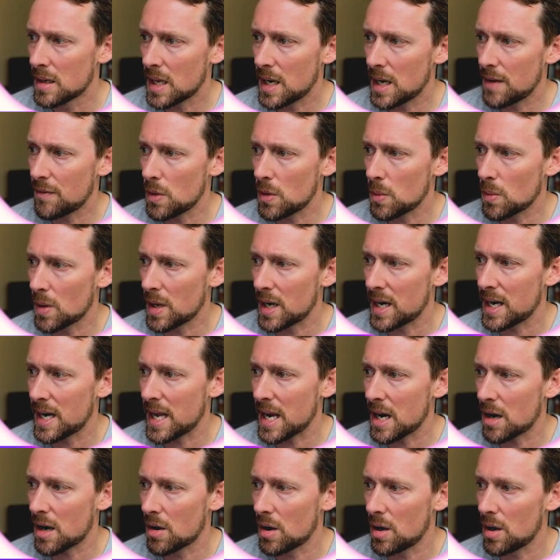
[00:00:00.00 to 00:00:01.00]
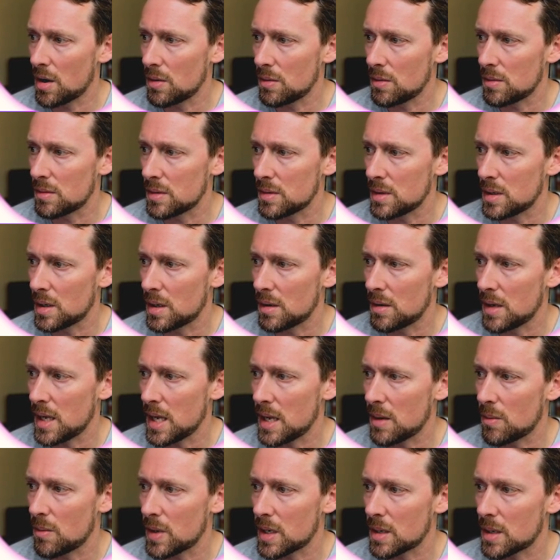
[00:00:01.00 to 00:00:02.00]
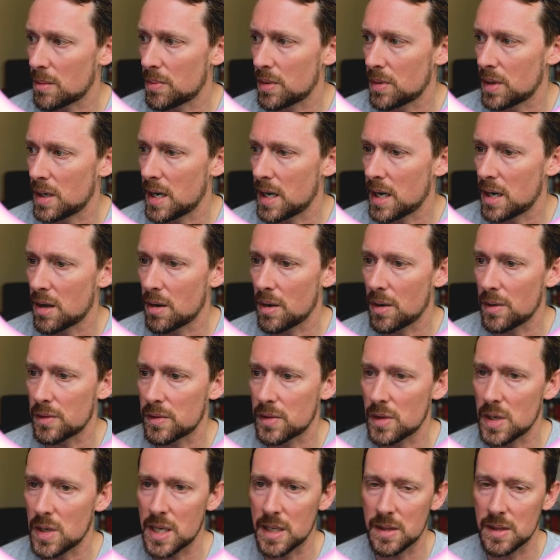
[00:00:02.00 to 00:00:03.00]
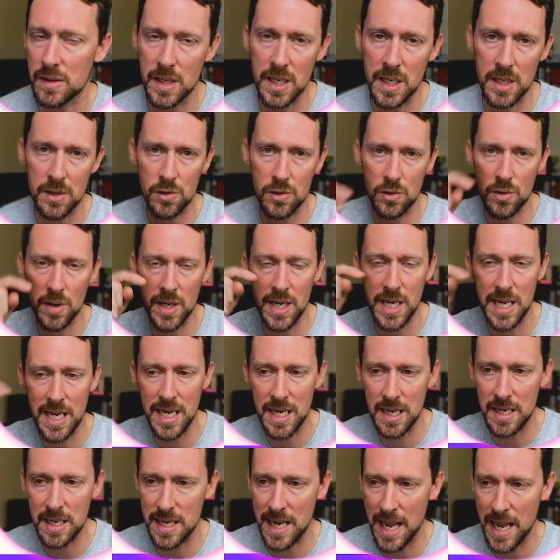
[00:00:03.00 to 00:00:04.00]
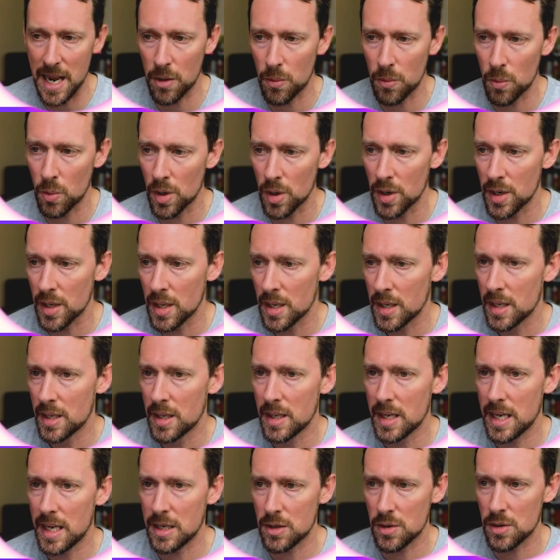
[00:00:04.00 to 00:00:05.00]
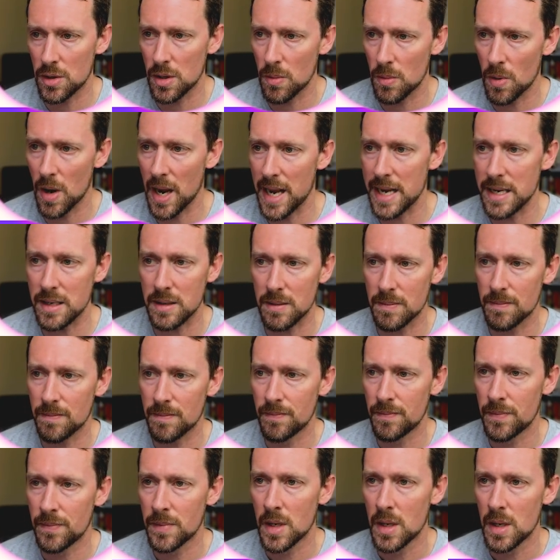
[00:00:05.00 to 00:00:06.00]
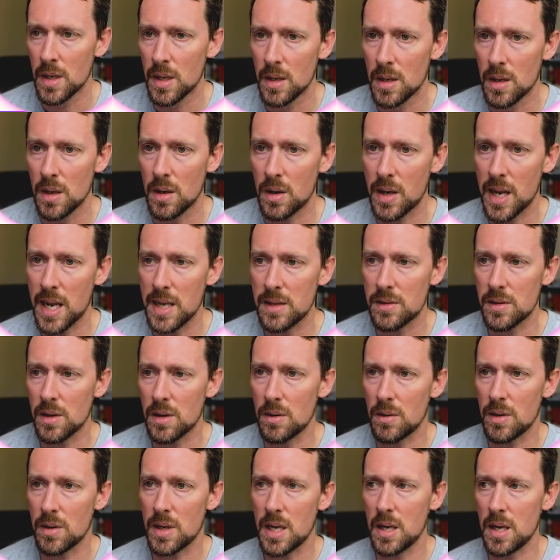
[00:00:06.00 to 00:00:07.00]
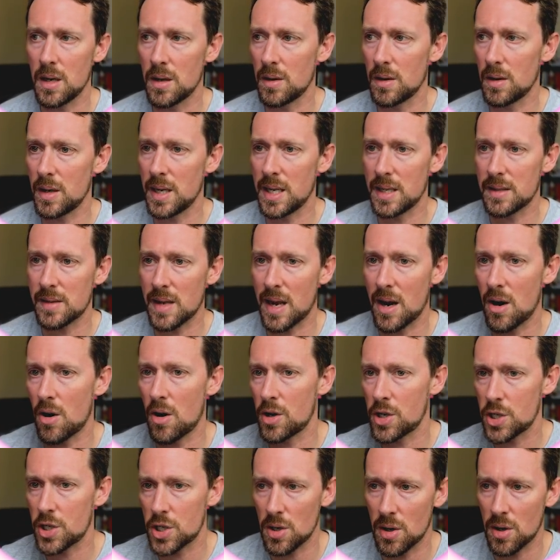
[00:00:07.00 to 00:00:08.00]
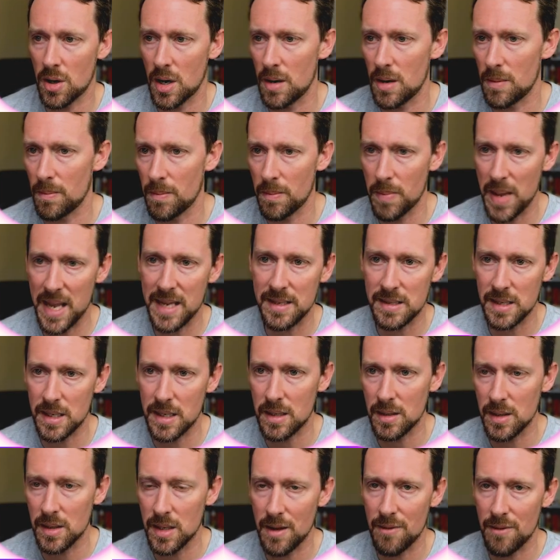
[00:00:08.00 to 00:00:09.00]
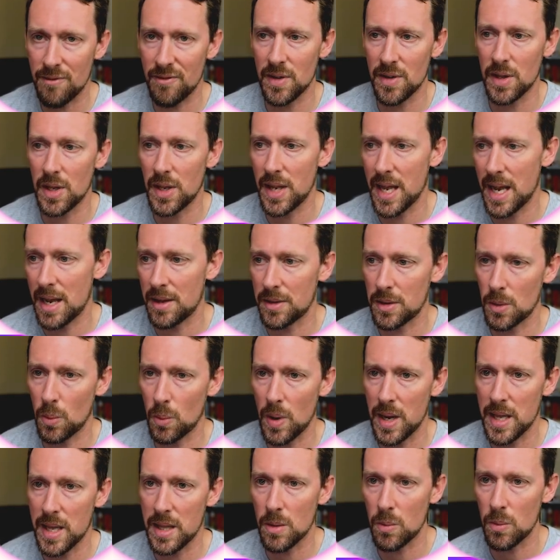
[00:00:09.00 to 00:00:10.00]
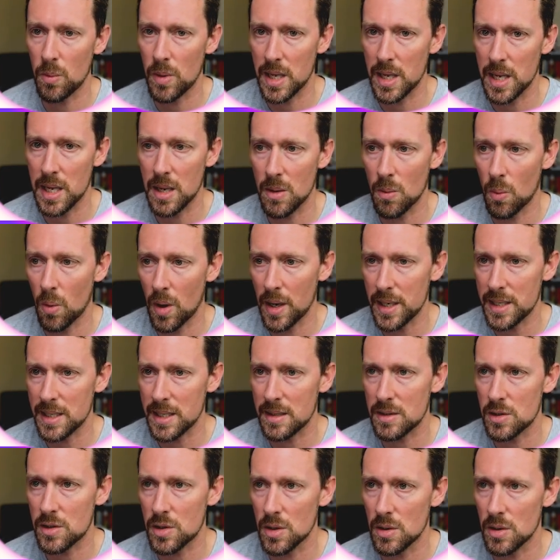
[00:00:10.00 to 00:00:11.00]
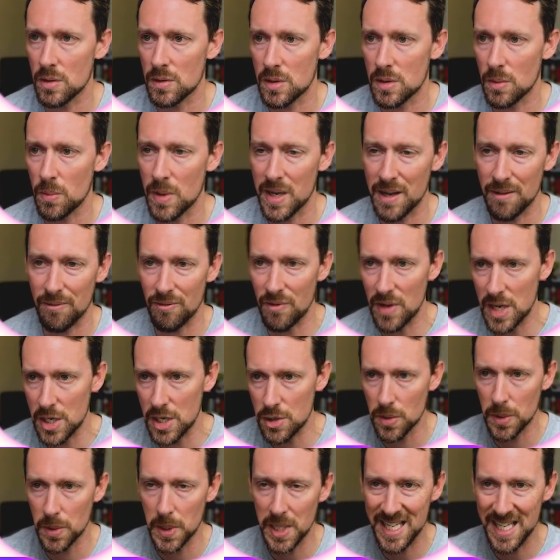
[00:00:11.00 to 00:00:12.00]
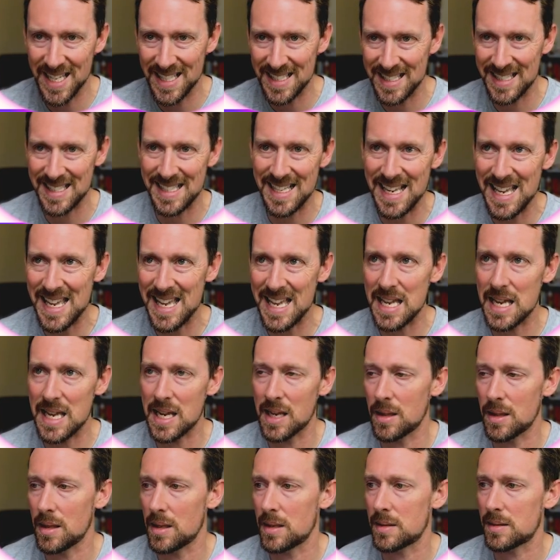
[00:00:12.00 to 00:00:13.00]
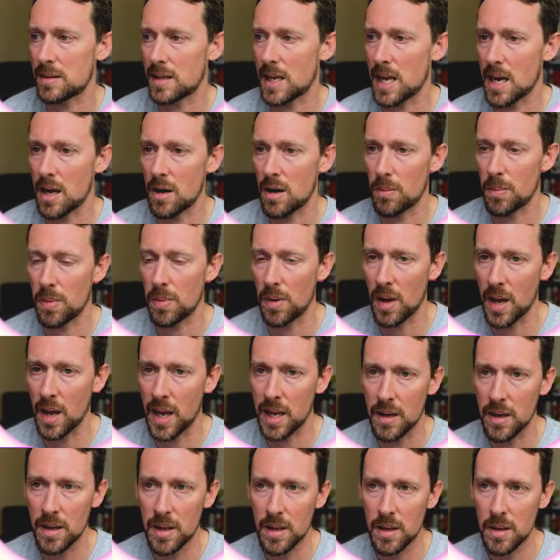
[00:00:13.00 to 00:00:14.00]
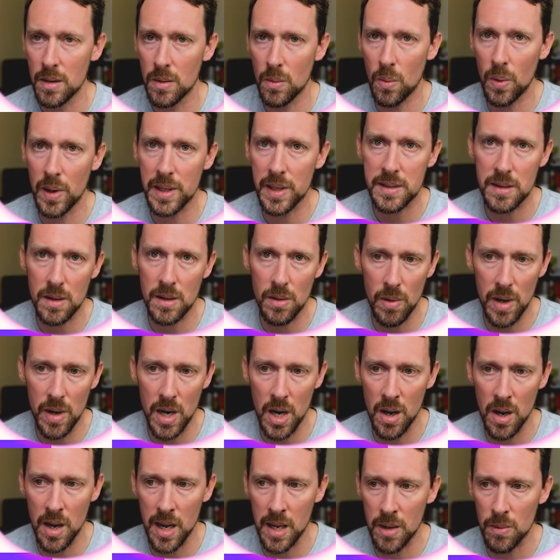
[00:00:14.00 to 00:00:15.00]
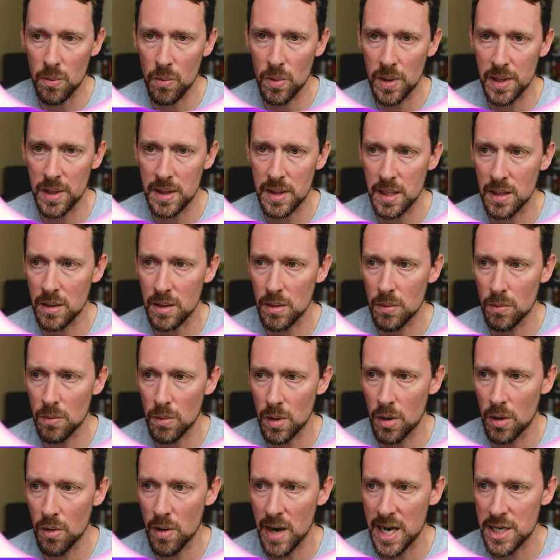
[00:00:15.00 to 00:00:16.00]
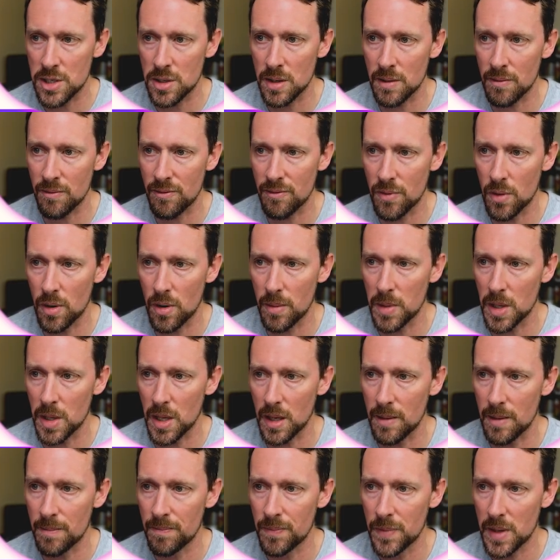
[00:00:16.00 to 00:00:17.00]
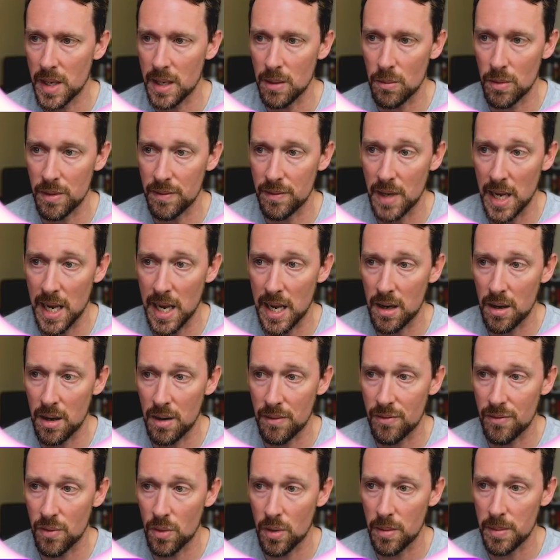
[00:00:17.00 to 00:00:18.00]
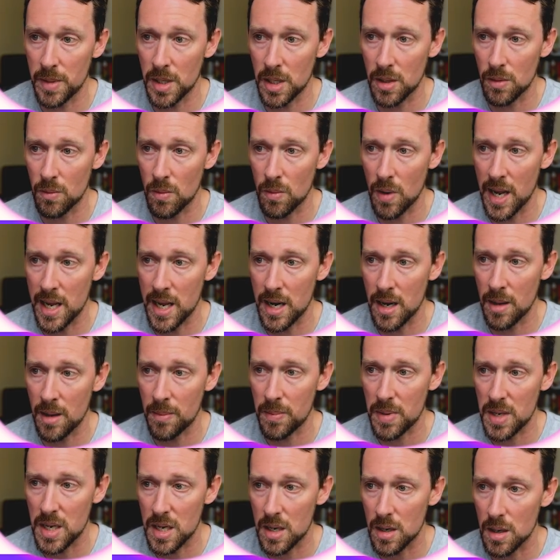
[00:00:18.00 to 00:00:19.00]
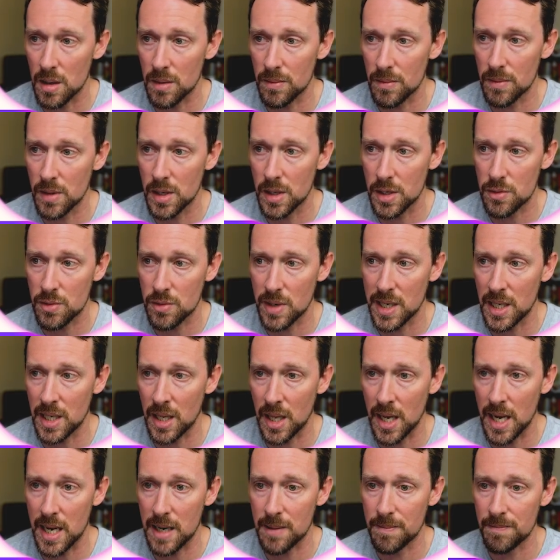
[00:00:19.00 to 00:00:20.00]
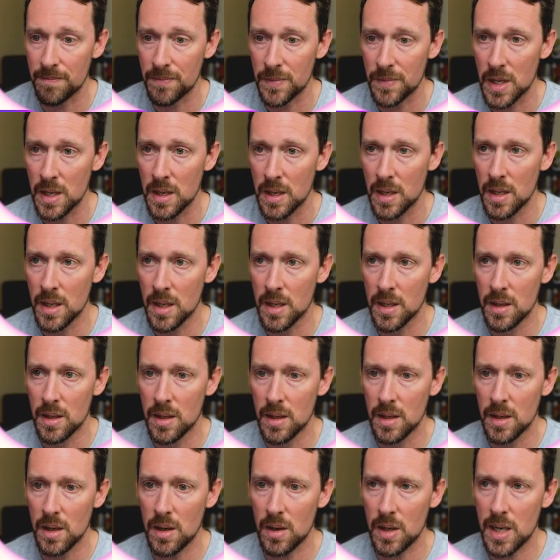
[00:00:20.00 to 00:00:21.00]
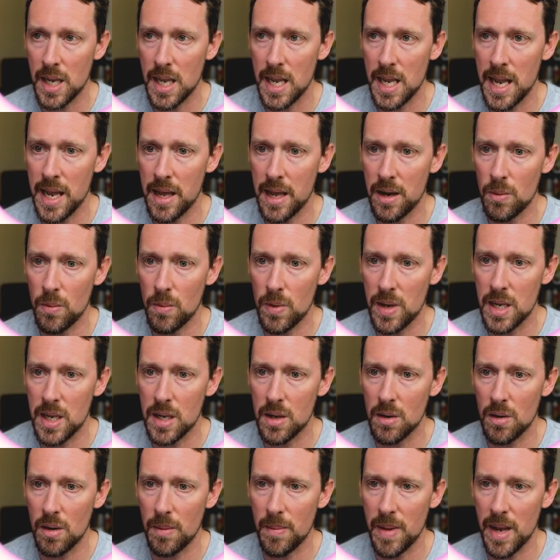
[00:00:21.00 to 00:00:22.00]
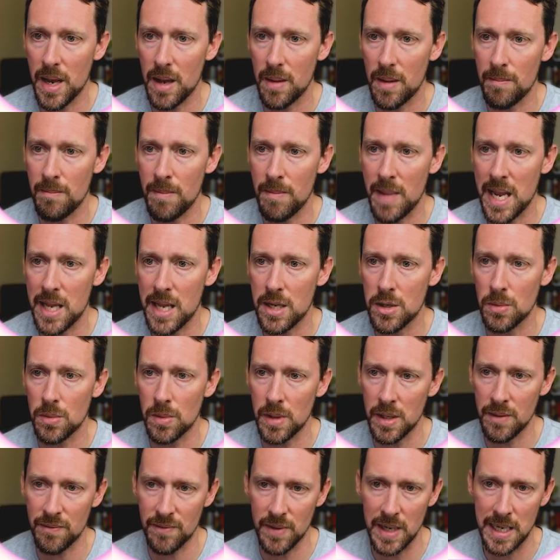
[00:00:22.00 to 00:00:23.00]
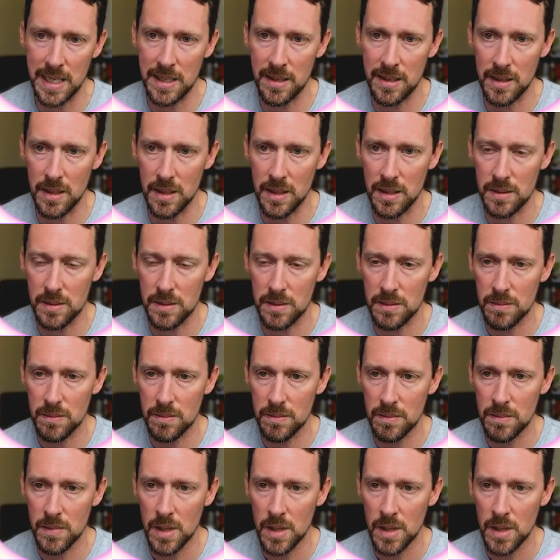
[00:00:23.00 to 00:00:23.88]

And if you want an arrow, you know, hey, we can put an arrow so you can see it's trending downward and to the right. Okay, so here is our chart basically filled out the way that we want it to so we can visually see in this scatter plot what's going on with the regression formula. And we've got our formula right up here, the trend line. Okay, how do we go about manually finding this?